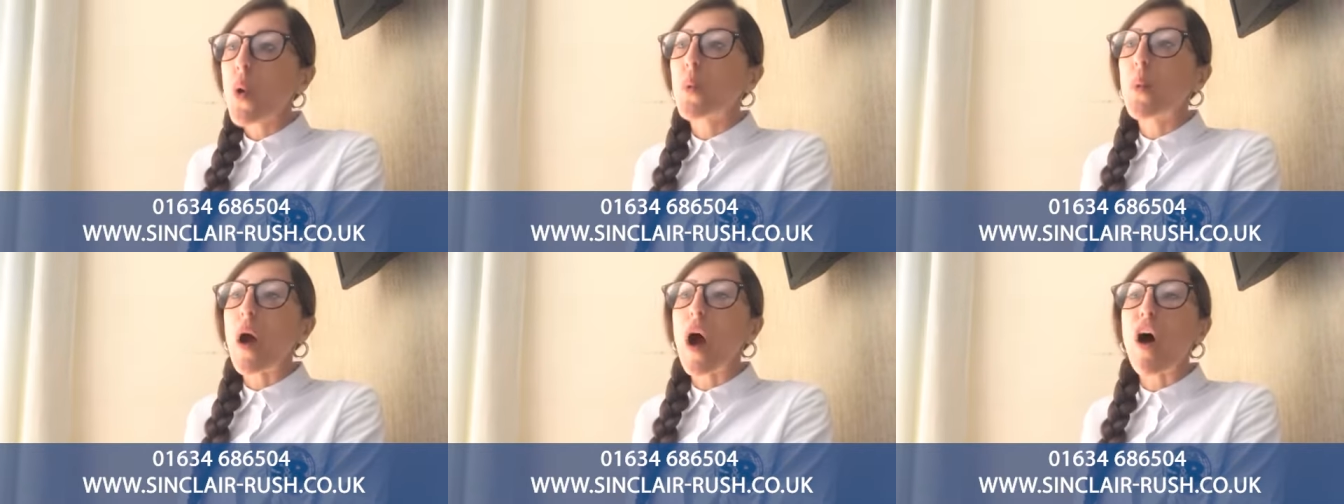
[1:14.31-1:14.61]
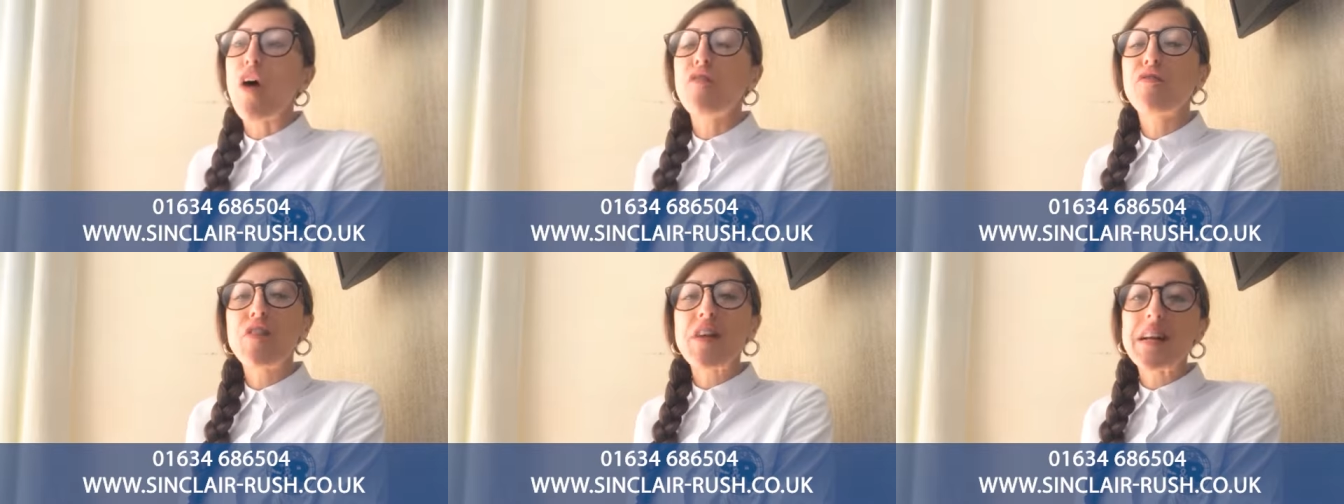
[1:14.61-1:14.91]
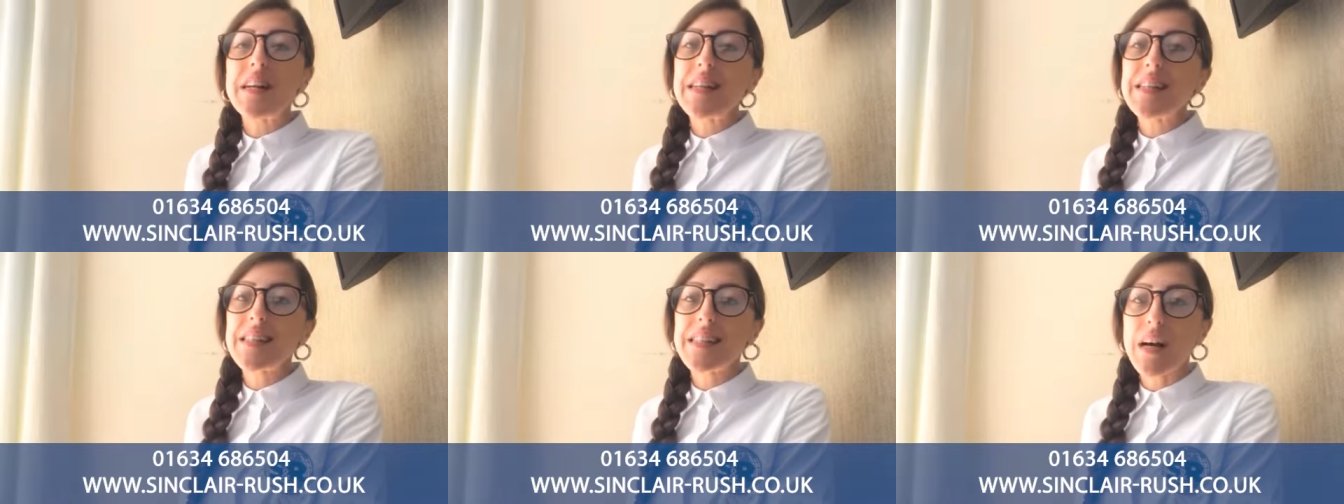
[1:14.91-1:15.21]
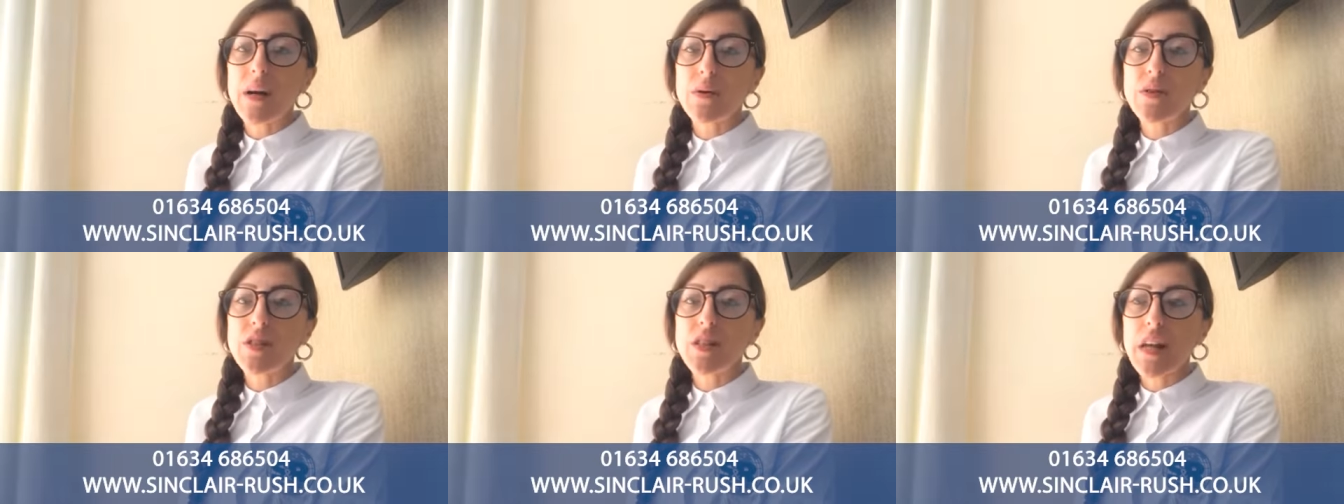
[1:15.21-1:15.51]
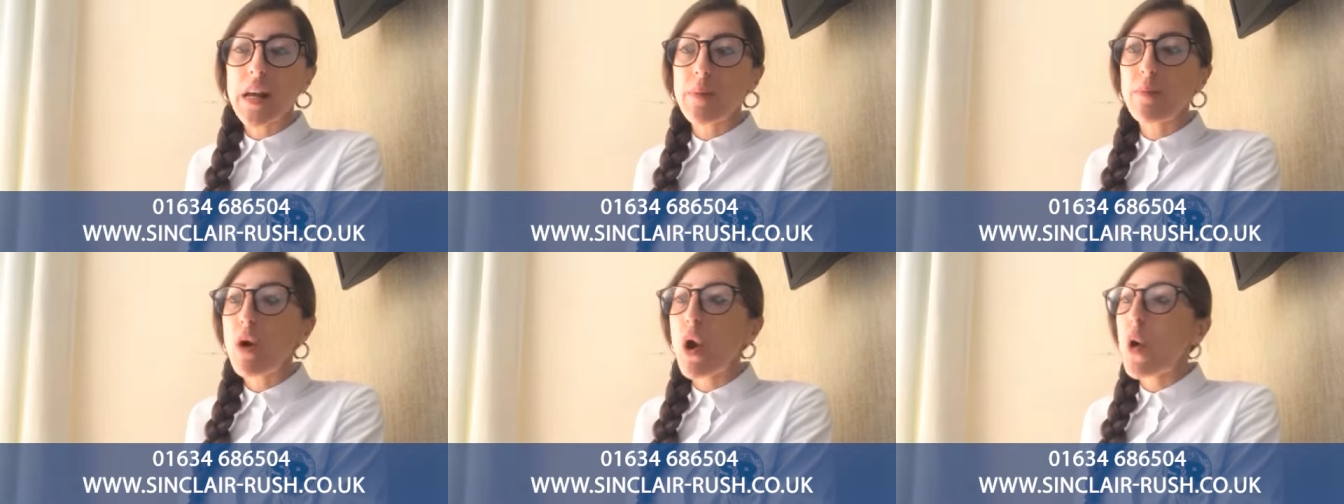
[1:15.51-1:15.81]
where our friendly sales
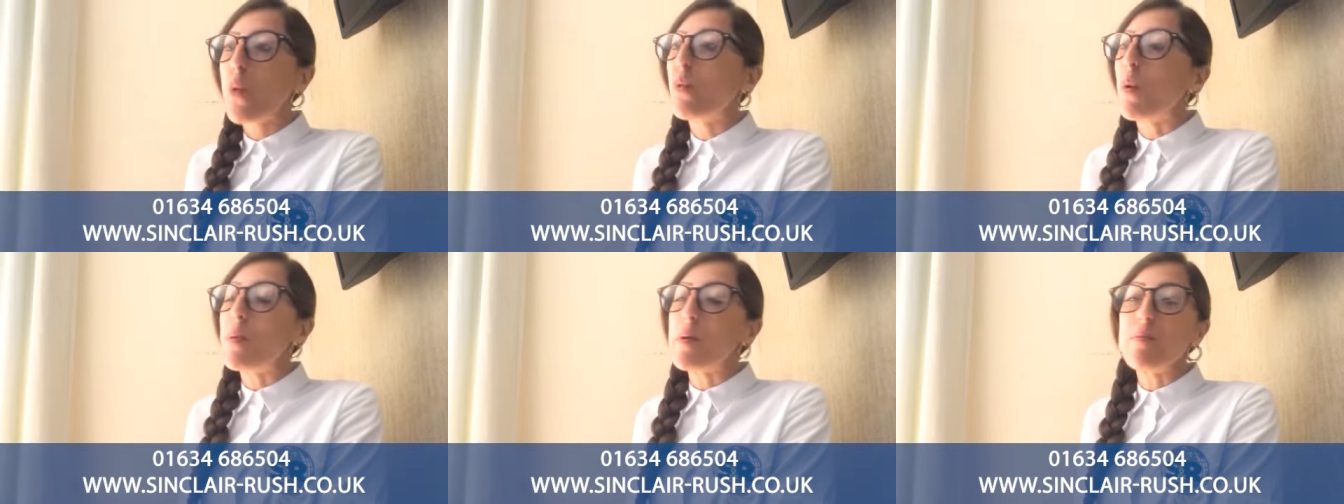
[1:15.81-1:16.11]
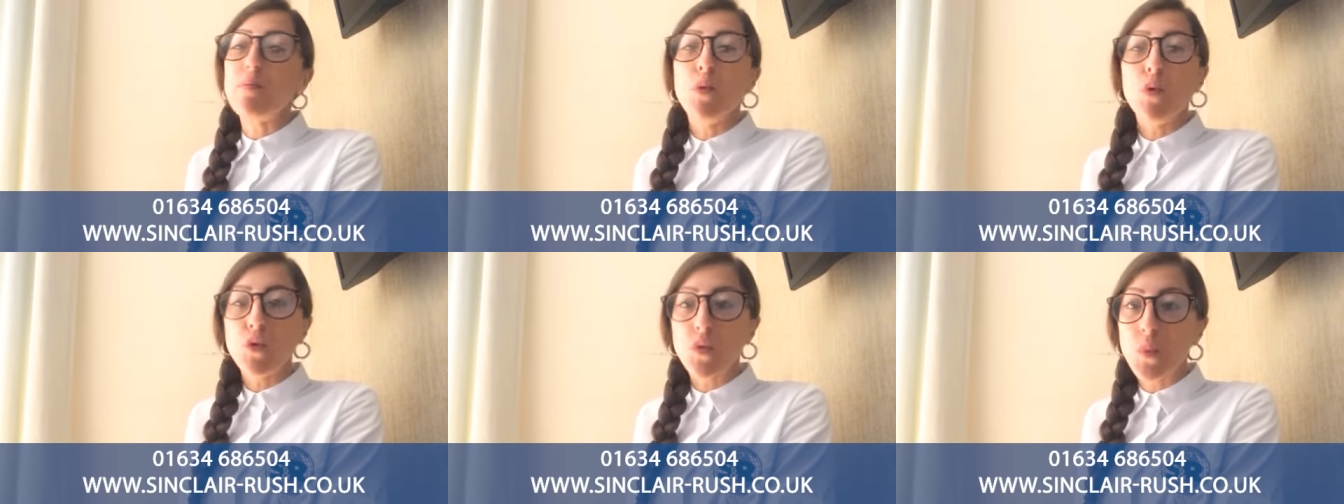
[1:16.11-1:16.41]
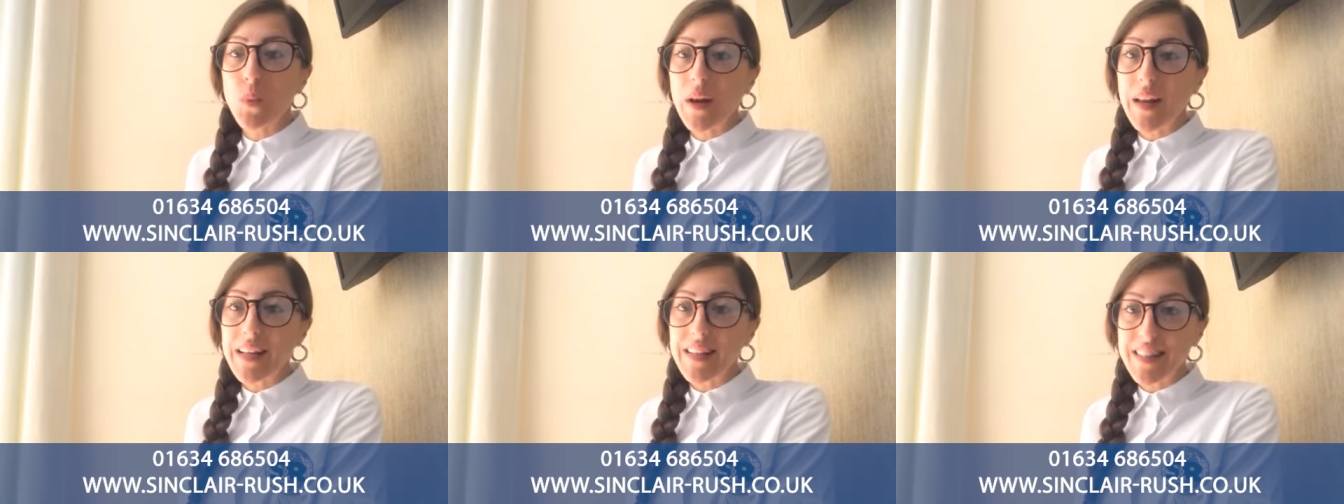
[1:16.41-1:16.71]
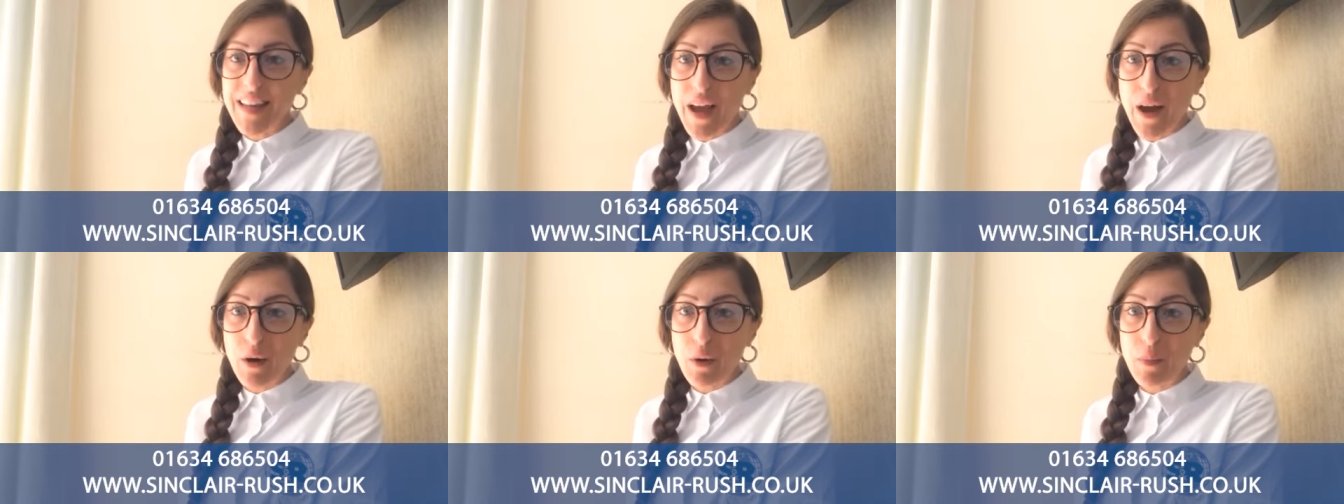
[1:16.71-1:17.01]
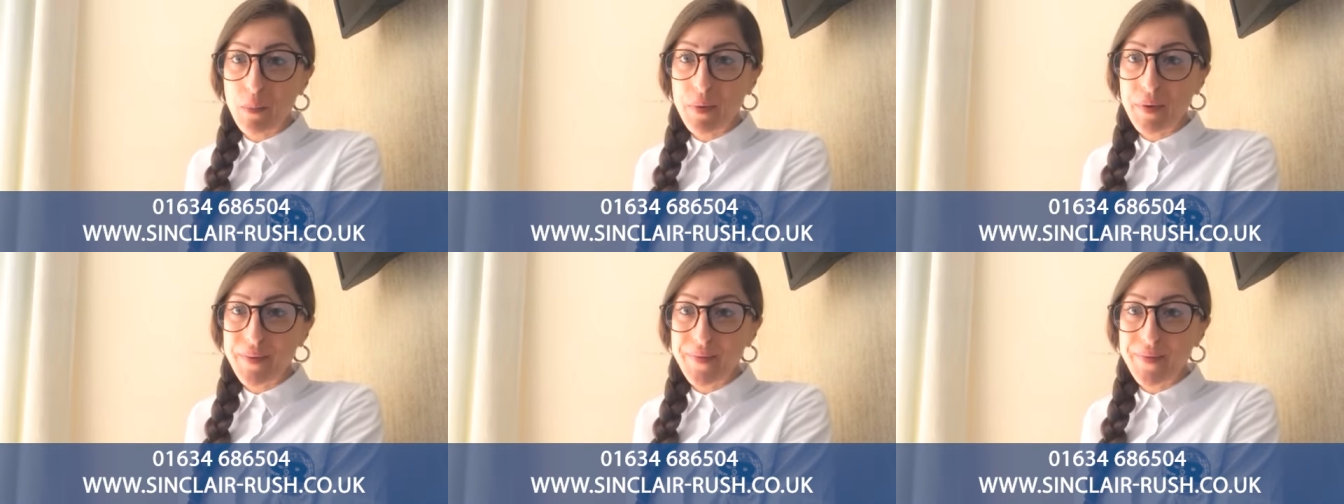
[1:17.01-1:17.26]
team will be more than willing to help.